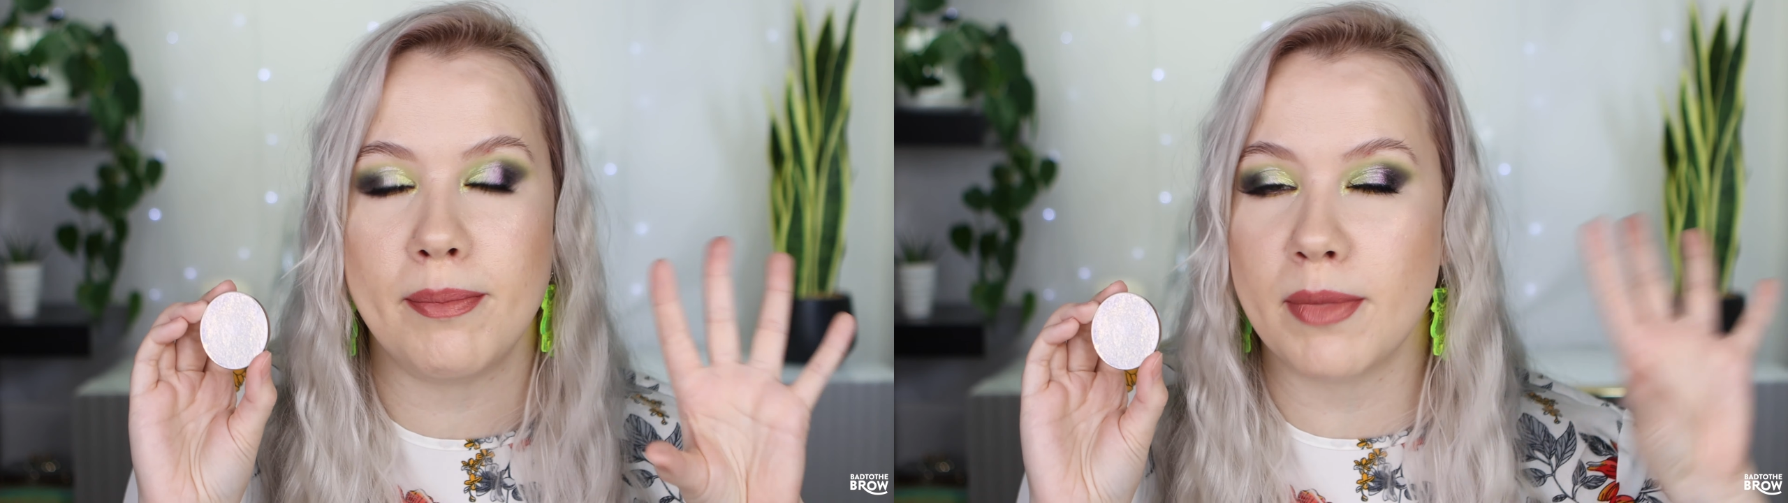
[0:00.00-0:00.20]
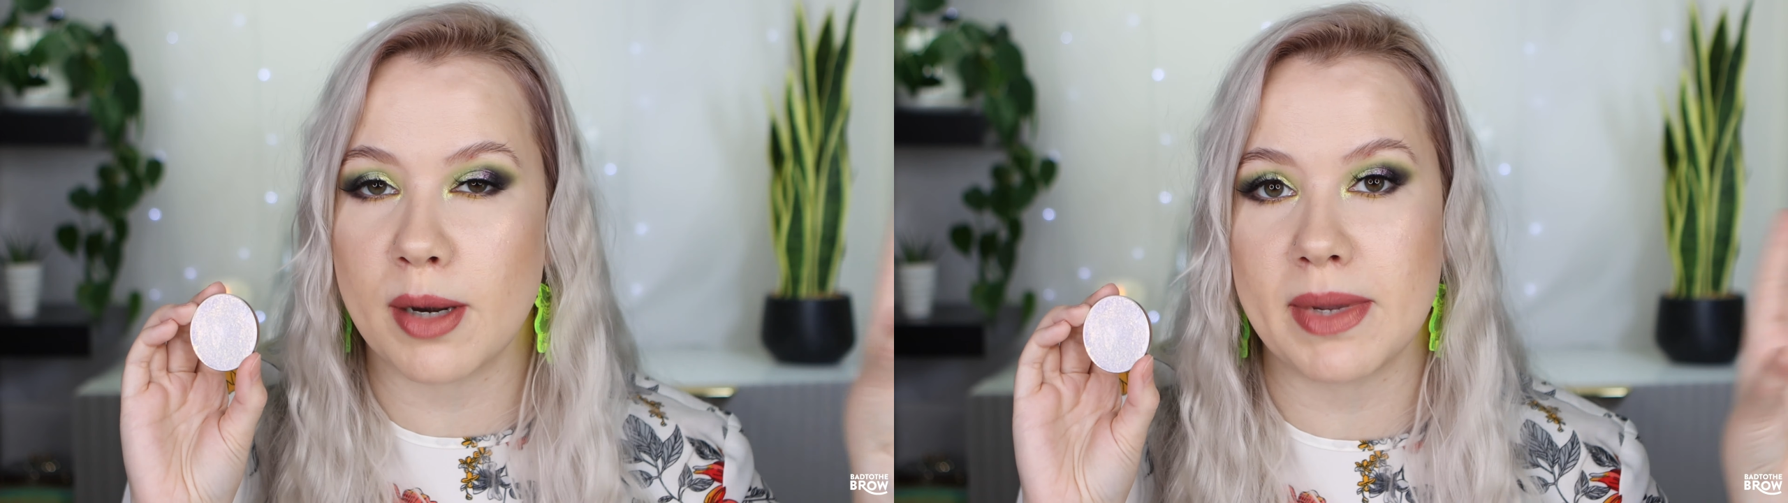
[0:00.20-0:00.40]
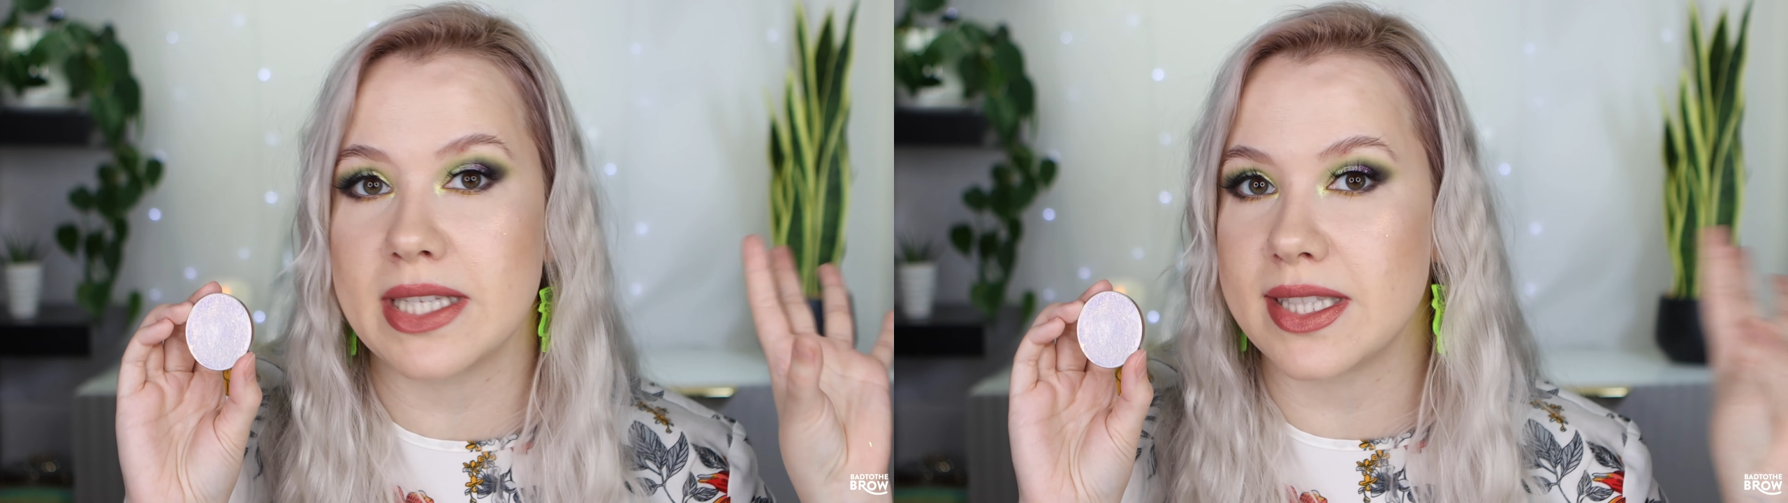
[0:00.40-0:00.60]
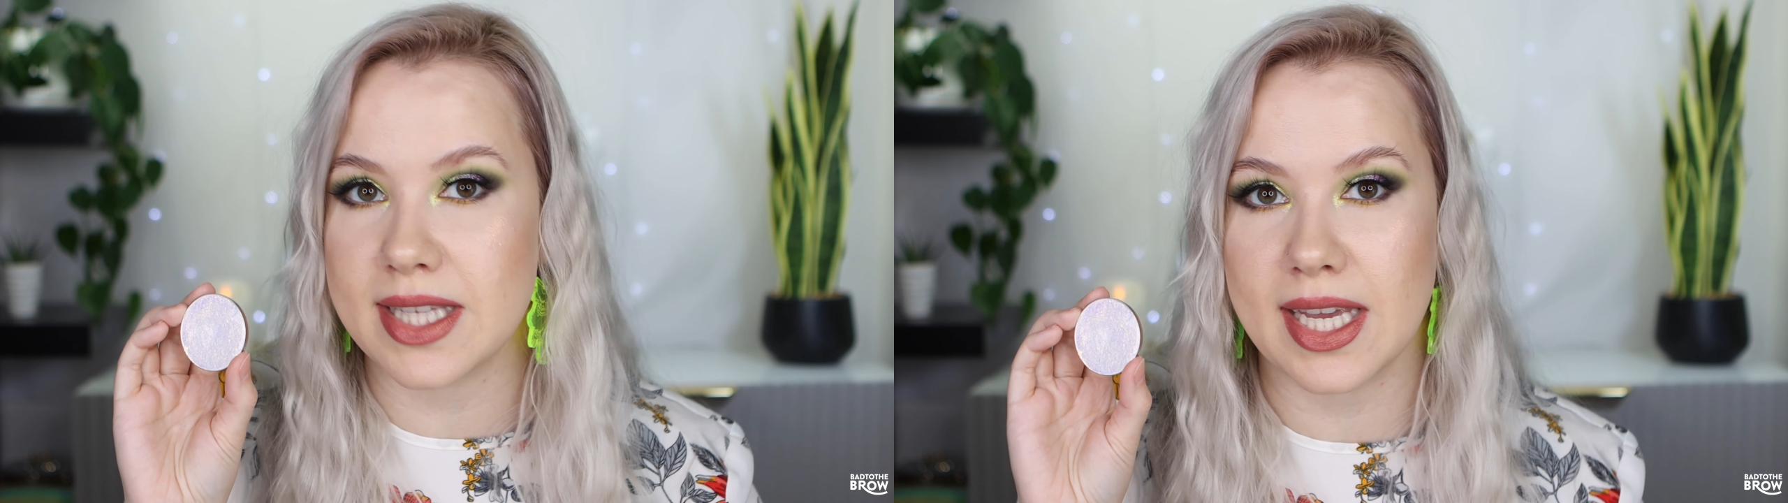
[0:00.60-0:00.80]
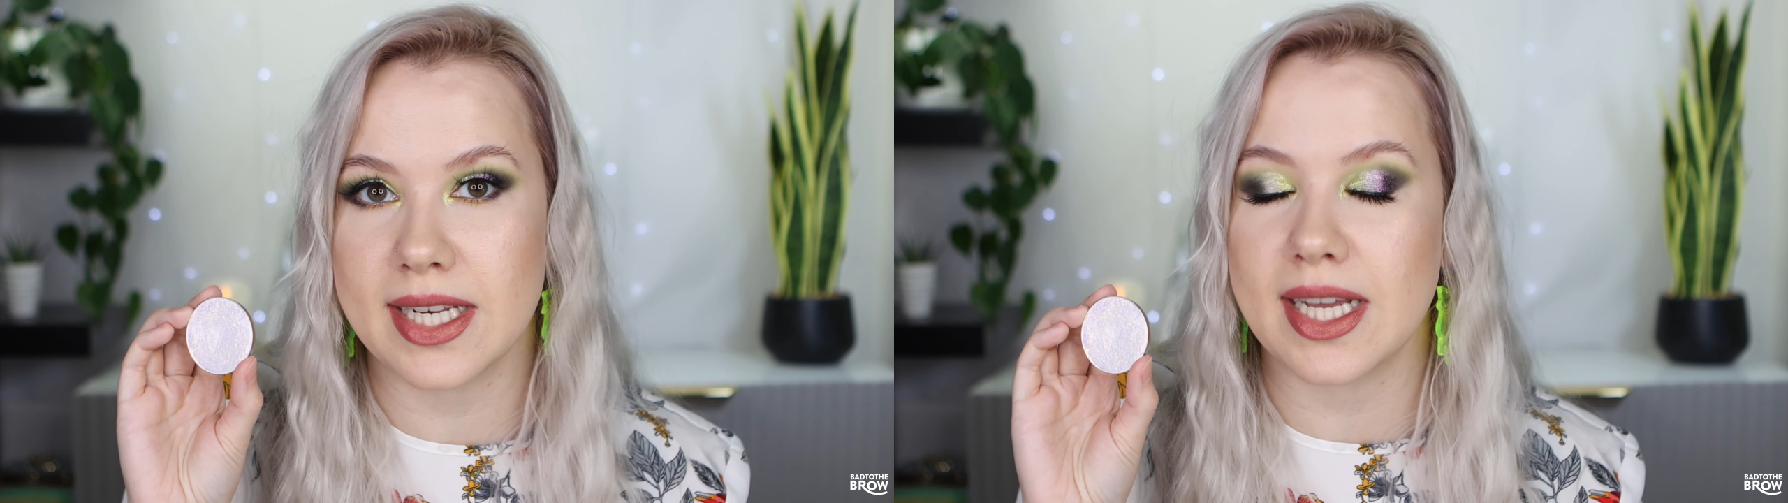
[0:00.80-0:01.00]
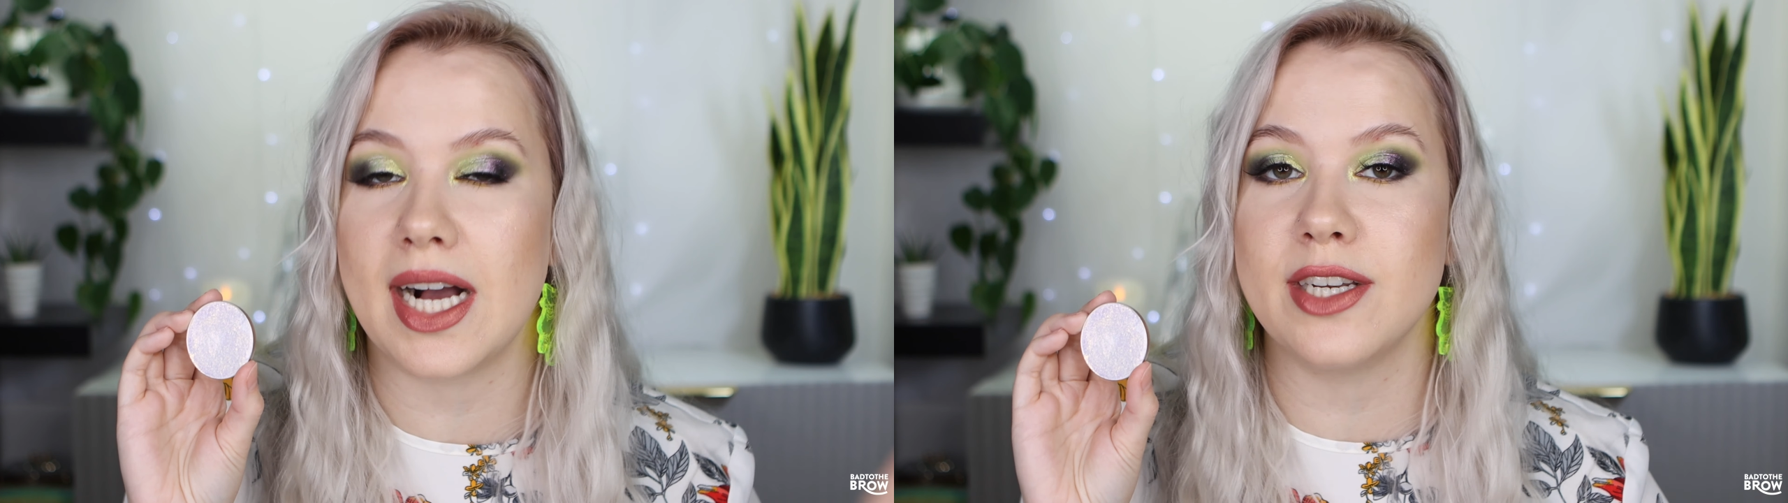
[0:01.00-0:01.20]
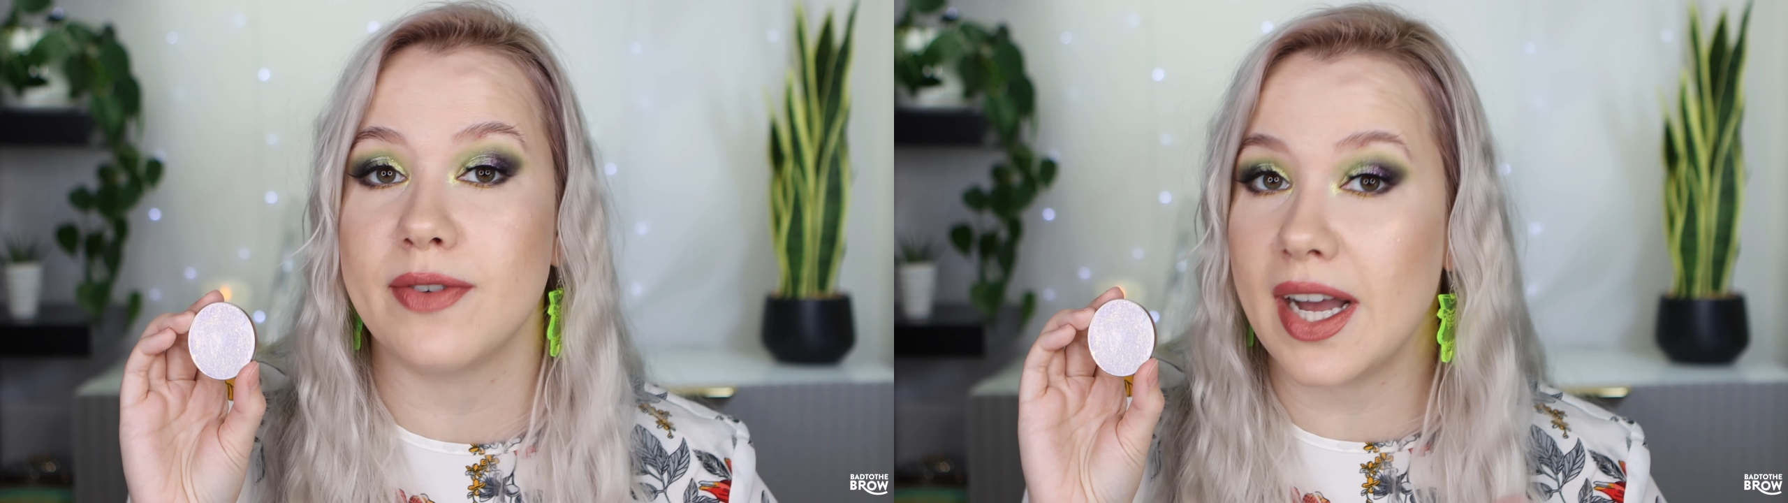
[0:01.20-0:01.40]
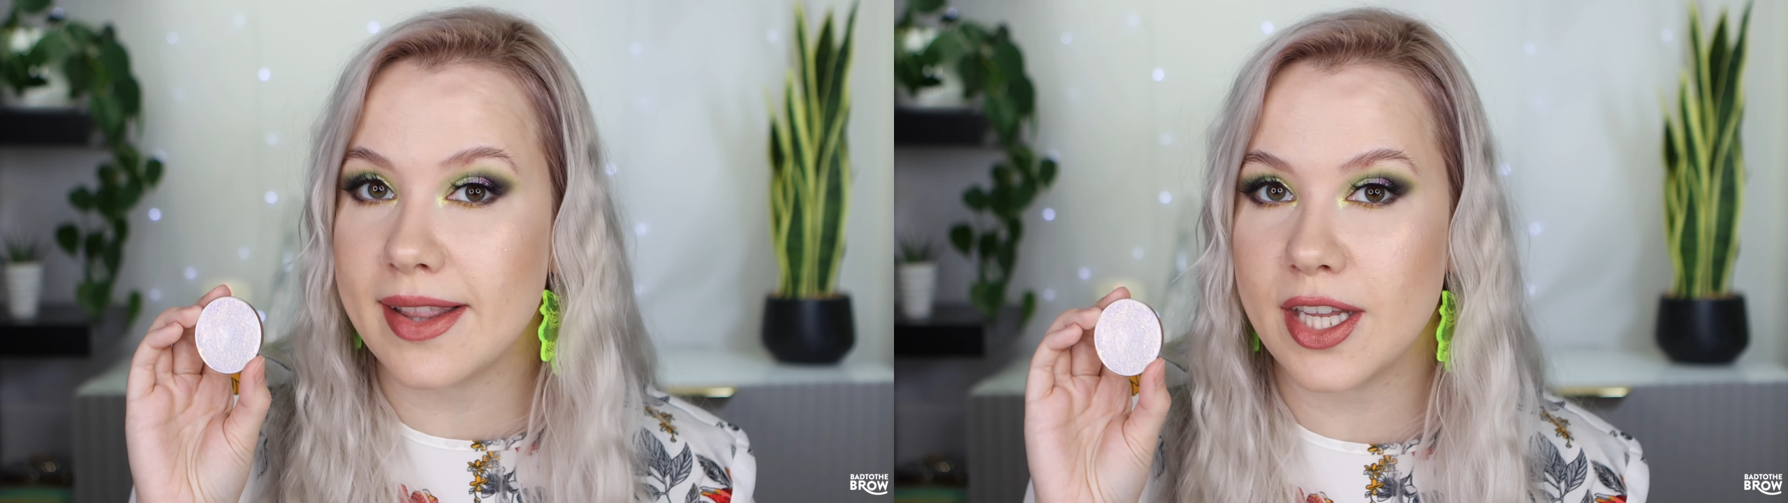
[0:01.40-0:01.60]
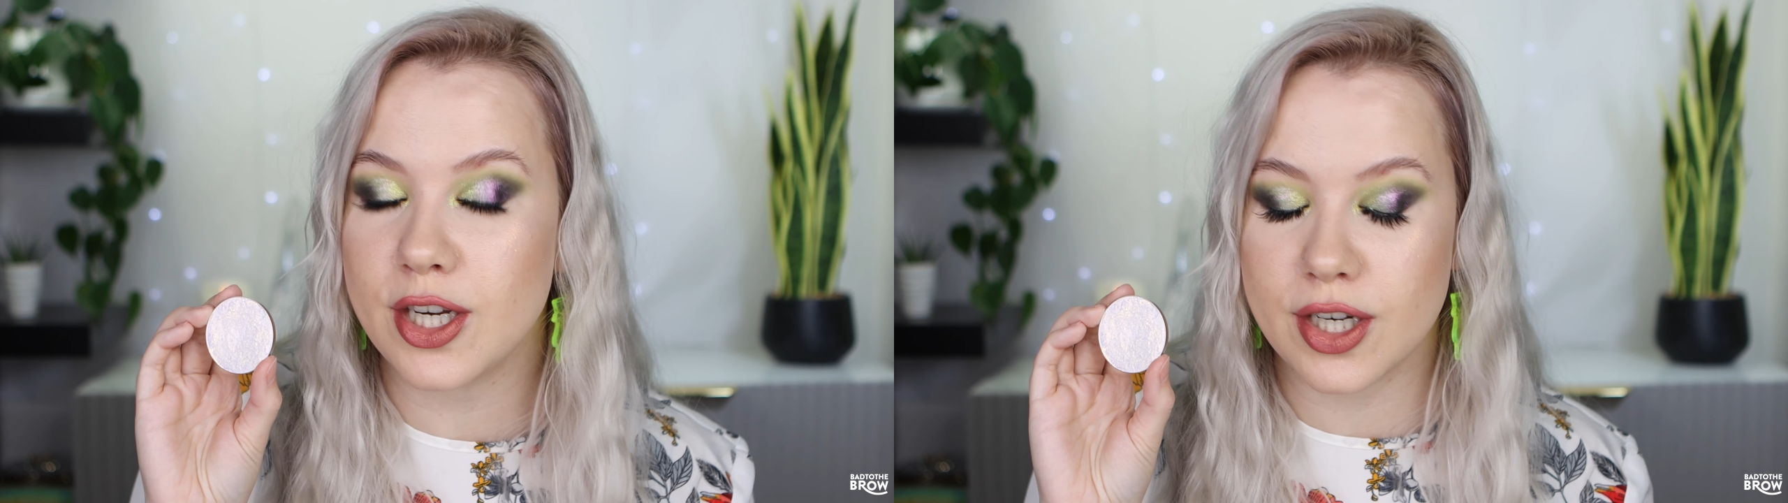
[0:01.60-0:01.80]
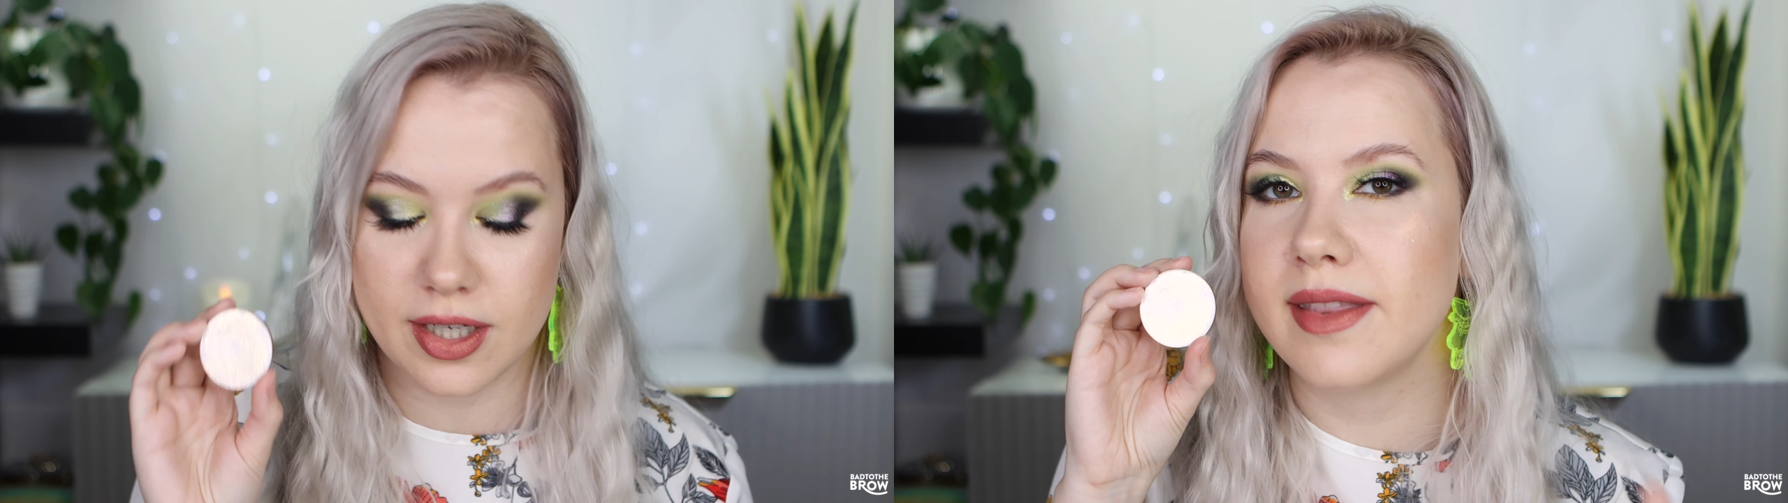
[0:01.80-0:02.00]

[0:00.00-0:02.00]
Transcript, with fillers: mermaid skin kind of highlighter.